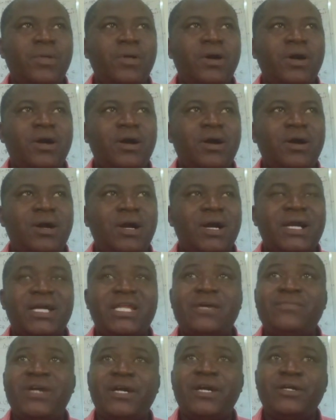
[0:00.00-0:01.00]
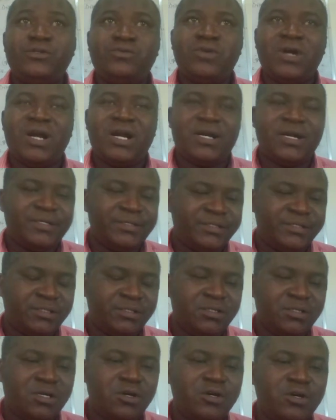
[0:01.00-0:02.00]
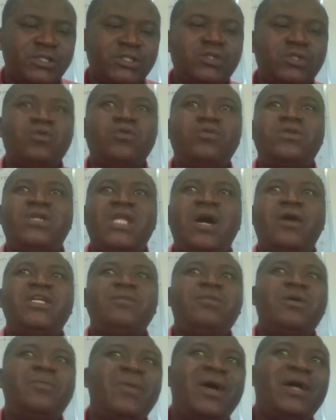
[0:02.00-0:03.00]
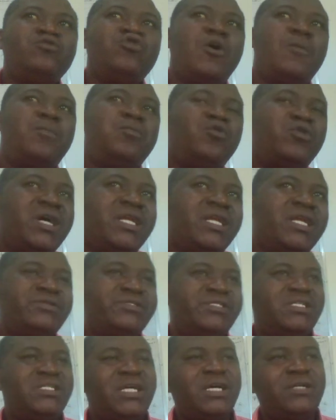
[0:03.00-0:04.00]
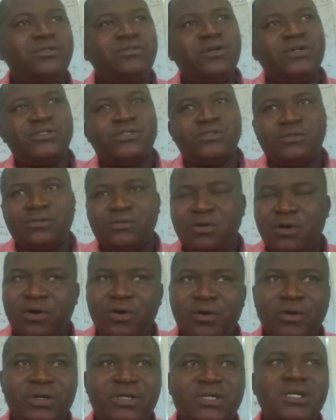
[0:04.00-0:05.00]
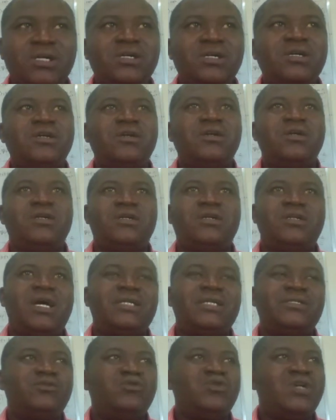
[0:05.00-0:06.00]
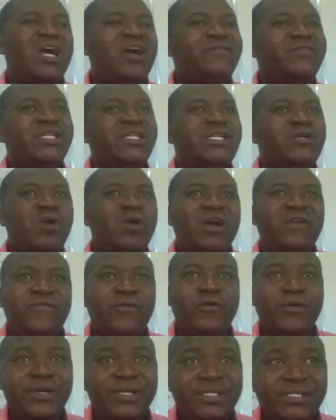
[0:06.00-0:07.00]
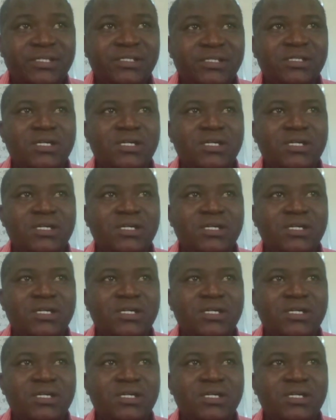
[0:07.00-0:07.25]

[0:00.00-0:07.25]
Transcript: Academia Edu account. So now the paper you uploaded on Zenado.org, that you have a DOI for it,